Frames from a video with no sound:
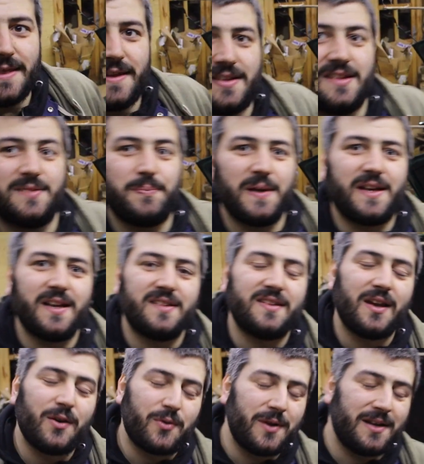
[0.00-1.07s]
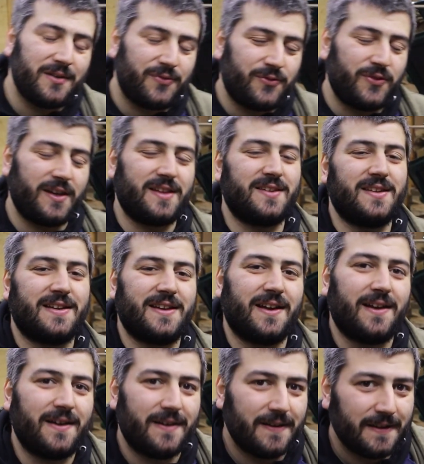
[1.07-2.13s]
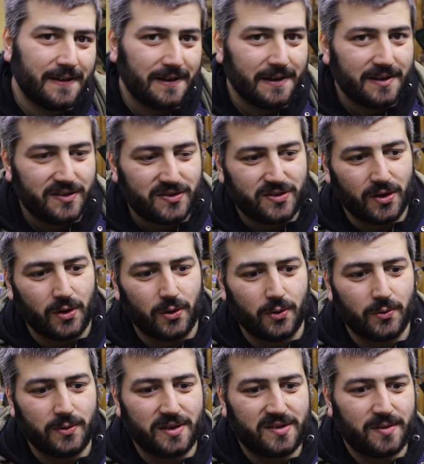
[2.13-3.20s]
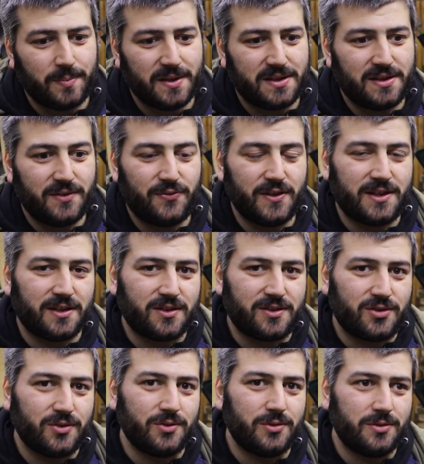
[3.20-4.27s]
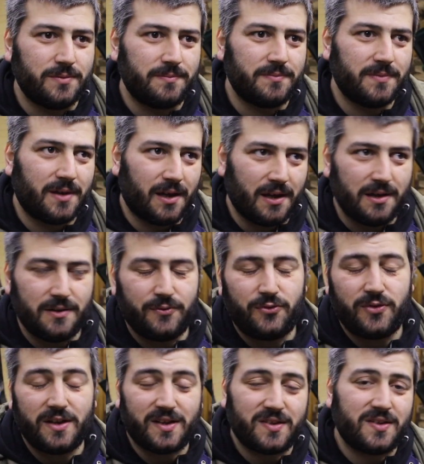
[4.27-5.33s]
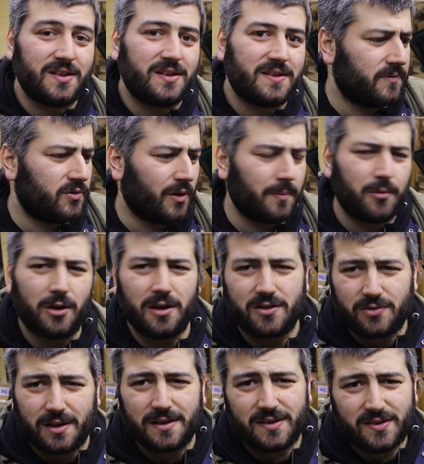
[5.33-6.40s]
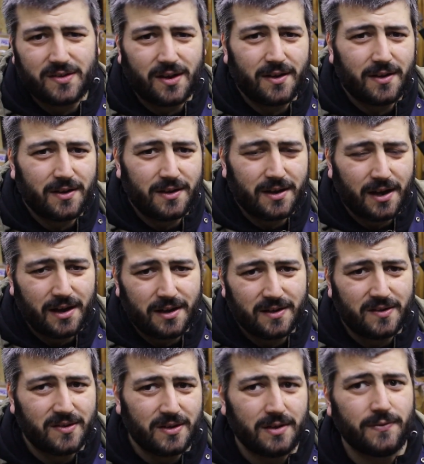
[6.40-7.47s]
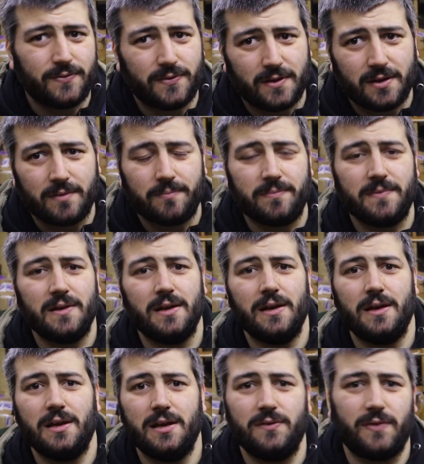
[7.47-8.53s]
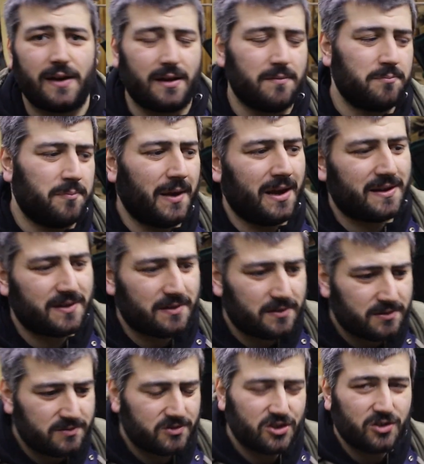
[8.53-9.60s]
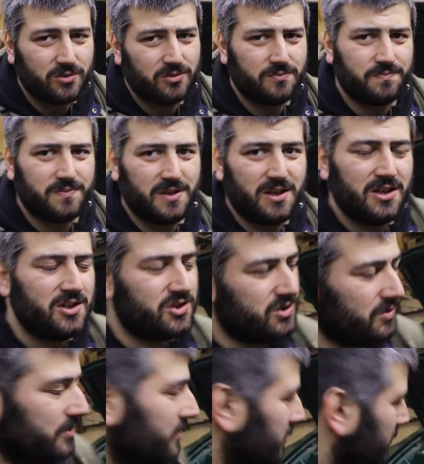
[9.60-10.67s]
this is because I already fixed the car, so it's a bit difficult to unfix it. So I'm gonna try to start it again and see if I can better show you the issue.